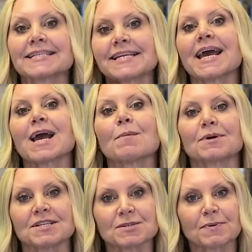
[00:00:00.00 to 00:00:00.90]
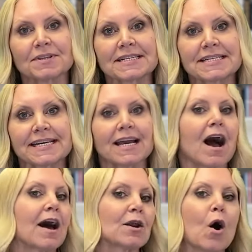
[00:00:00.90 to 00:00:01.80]
And today I'm gonna to spill the tea
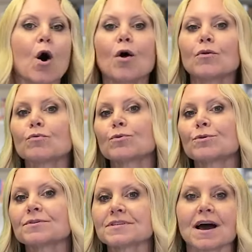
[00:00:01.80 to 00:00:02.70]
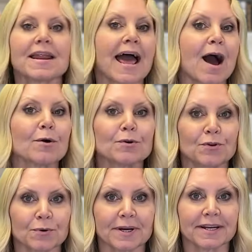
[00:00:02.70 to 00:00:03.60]
on all the rules and how you do